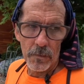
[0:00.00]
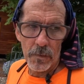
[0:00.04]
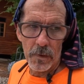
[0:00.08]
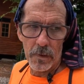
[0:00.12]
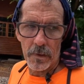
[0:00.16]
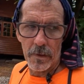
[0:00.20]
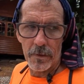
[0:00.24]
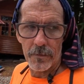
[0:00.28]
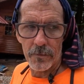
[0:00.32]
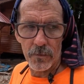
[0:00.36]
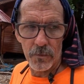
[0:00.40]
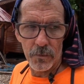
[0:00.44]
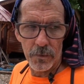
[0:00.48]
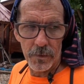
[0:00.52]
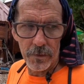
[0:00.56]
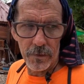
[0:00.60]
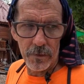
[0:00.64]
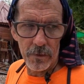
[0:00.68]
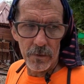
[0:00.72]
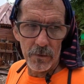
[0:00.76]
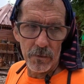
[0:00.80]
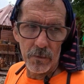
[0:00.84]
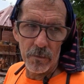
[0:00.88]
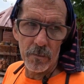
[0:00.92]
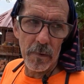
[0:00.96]
But that's what we
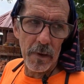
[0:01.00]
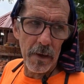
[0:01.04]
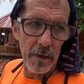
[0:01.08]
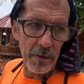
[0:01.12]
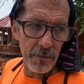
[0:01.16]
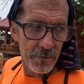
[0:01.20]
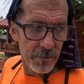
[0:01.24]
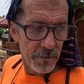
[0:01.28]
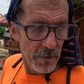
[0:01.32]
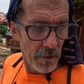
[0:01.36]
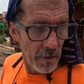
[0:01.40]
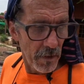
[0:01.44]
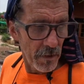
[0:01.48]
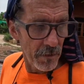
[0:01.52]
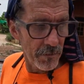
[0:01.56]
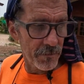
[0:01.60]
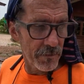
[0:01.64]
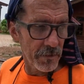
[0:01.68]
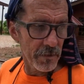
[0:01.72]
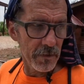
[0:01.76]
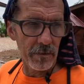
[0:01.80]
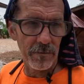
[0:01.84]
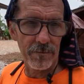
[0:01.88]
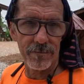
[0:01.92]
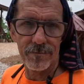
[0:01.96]
do. We buy stuff
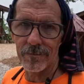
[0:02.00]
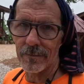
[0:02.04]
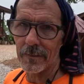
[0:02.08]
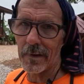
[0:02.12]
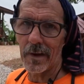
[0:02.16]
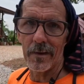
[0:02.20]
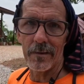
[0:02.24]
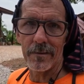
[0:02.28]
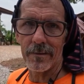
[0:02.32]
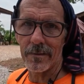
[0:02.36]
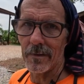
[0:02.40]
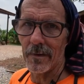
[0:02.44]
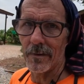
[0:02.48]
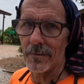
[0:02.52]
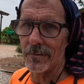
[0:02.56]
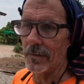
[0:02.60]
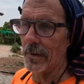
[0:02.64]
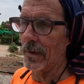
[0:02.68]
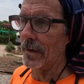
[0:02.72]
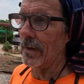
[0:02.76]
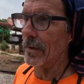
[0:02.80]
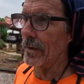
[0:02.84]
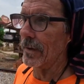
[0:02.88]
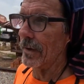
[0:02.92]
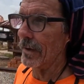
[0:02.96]
to get stuff
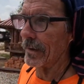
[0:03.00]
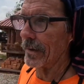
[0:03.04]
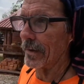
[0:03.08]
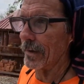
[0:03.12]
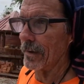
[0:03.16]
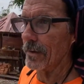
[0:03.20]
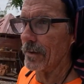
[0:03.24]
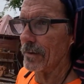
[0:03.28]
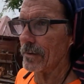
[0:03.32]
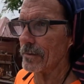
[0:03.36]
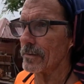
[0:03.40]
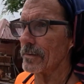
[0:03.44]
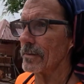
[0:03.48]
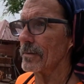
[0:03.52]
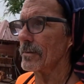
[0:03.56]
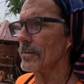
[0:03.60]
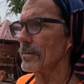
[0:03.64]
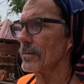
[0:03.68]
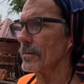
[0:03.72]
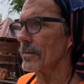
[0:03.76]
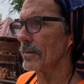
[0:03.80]
done, I guess.